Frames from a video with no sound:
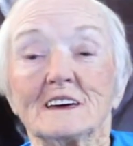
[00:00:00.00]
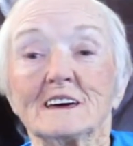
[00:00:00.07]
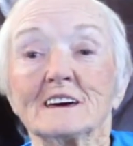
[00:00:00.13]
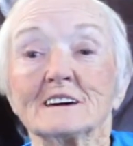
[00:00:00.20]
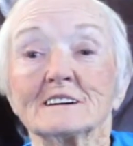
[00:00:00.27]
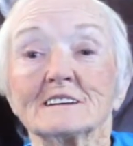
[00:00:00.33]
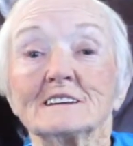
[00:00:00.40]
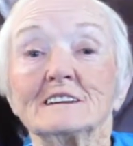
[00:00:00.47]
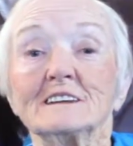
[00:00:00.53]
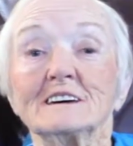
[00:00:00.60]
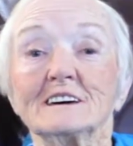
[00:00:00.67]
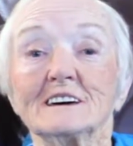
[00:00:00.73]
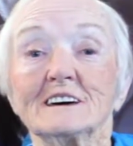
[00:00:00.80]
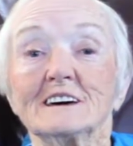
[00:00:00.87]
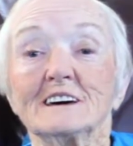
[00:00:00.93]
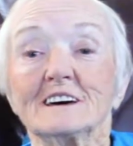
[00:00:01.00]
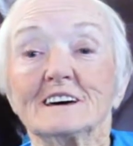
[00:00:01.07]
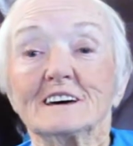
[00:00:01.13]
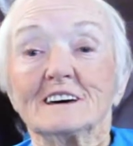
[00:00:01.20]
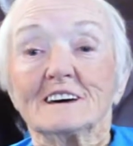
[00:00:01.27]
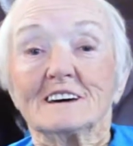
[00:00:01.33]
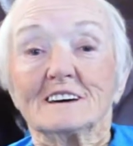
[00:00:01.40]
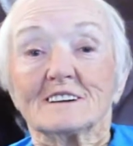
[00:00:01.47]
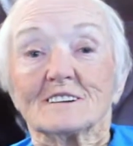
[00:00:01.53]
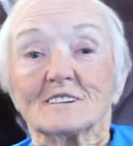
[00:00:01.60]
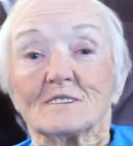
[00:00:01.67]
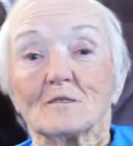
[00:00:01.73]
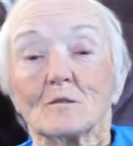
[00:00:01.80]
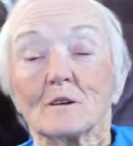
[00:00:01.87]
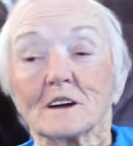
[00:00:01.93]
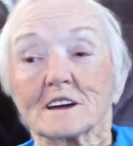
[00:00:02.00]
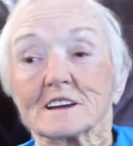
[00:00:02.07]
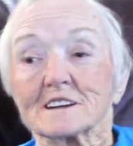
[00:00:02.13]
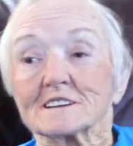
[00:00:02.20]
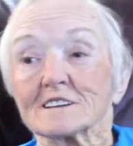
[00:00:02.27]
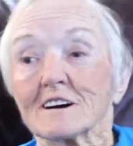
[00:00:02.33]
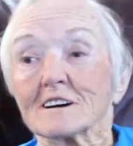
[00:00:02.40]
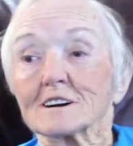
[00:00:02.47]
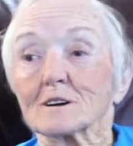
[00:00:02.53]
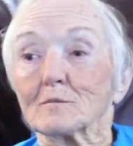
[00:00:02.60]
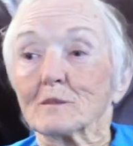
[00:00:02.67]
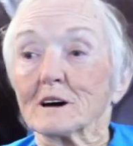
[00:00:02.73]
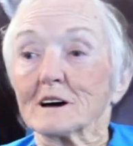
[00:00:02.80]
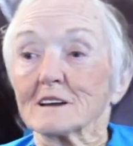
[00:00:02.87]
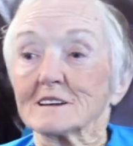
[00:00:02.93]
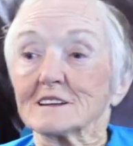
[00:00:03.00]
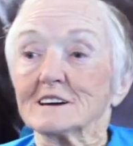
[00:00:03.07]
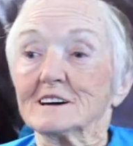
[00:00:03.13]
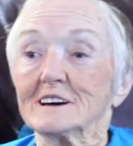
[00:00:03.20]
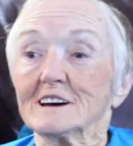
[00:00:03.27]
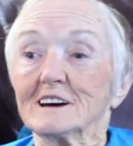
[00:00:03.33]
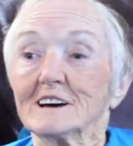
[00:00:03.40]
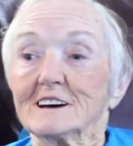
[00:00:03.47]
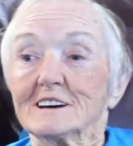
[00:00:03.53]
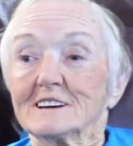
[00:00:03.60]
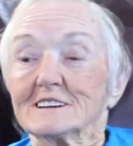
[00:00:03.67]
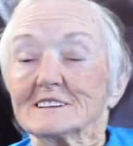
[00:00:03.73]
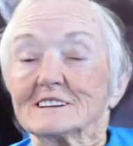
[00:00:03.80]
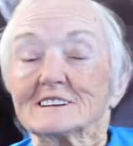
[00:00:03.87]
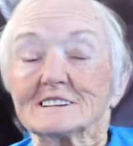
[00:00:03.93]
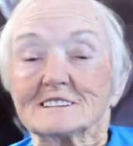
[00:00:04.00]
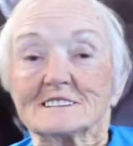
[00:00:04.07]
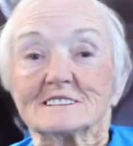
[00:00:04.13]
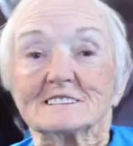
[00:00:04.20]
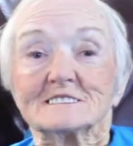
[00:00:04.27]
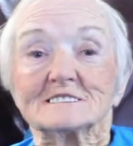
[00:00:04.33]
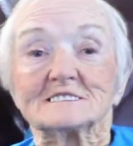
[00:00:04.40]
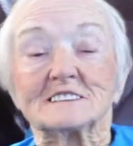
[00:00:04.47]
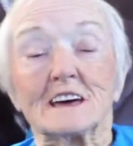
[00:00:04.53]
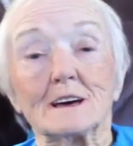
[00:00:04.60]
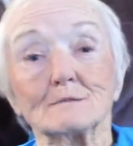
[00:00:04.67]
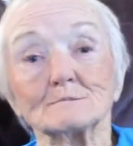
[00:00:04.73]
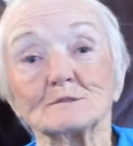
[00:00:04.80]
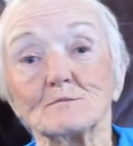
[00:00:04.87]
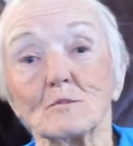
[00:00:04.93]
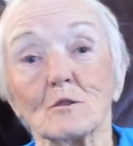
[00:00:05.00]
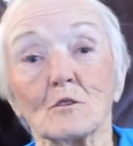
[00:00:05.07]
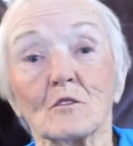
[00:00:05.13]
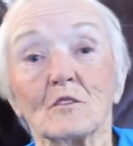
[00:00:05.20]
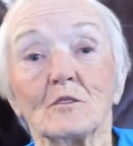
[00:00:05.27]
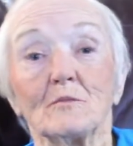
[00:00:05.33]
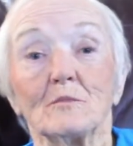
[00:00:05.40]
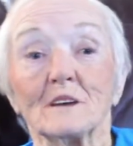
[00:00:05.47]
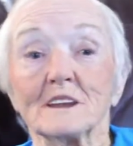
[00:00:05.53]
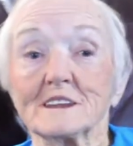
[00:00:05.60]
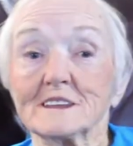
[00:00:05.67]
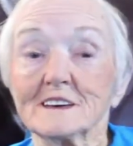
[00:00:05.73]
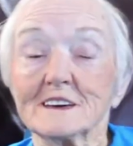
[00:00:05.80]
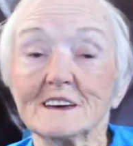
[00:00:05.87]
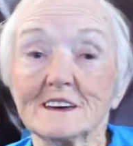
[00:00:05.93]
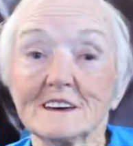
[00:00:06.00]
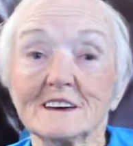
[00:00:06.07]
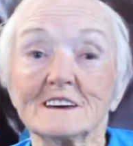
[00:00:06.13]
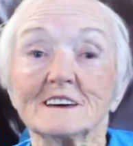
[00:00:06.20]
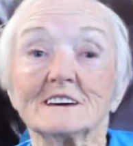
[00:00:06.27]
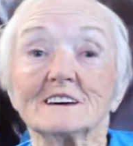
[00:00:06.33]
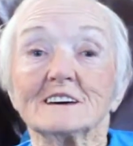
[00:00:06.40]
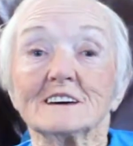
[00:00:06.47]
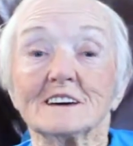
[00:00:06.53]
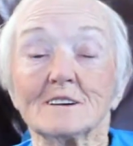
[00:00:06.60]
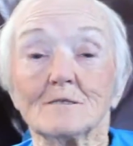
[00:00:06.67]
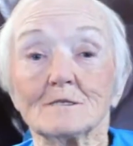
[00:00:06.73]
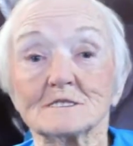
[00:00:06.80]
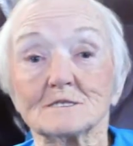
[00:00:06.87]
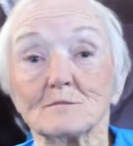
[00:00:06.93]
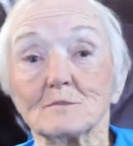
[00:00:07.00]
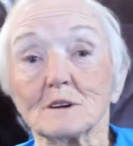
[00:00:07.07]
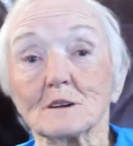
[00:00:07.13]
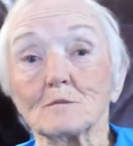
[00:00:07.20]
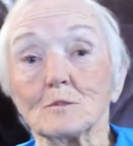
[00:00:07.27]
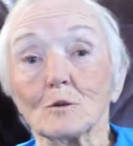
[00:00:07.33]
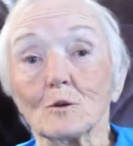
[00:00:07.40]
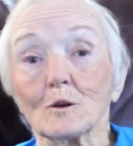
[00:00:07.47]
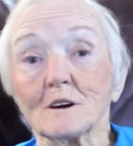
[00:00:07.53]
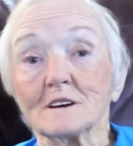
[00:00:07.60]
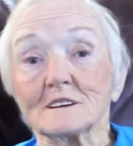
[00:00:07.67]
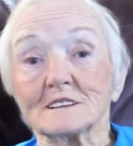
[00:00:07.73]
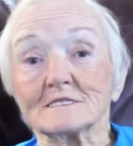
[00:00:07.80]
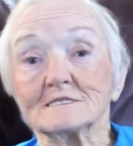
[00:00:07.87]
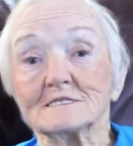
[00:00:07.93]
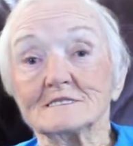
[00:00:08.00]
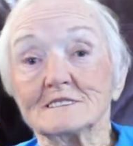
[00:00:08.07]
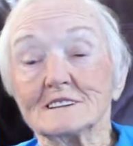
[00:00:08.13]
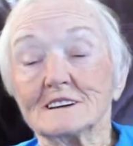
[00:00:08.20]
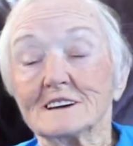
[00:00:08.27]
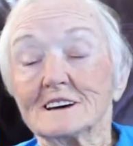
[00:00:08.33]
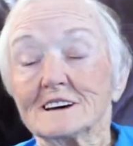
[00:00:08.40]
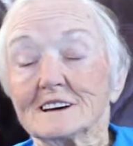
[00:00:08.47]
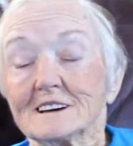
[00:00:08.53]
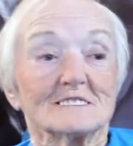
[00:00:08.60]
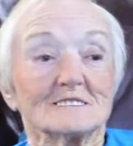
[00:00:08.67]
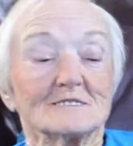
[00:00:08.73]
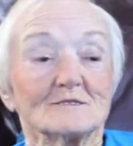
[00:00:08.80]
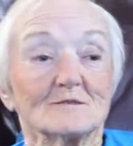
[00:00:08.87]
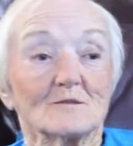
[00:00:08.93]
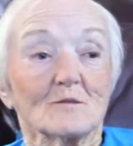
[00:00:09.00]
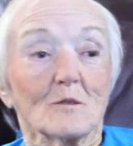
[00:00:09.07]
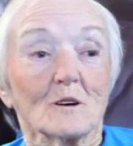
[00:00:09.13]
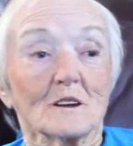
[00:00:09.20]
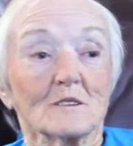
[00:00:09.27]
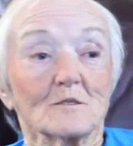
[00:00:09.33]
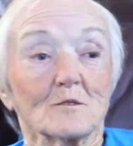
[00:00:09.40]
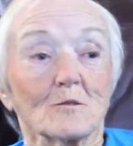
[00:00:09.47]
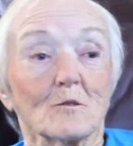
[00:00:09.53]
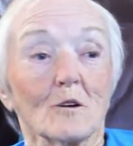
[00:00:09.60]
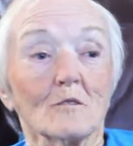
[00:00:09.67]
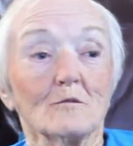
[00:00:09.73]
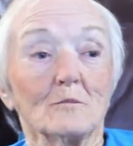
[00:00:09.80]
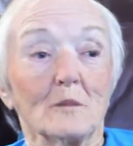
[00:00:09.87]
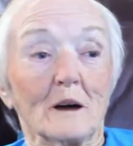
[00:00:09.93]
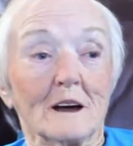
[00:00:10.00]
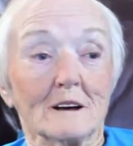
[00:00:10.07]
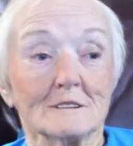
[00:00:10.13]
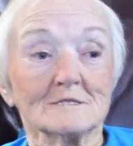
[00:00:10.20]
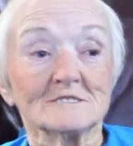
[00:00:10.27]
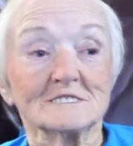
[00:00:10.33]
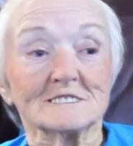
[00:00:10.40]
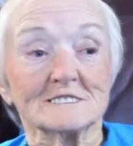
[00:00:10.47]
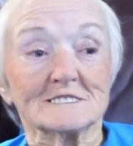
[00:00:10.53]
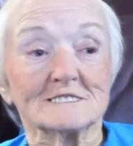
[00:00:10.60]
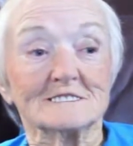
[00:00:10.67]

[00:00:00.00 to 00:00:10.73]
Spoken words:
And we could talk about Sam's birth, but he was a big boy and, what, 12 pounds.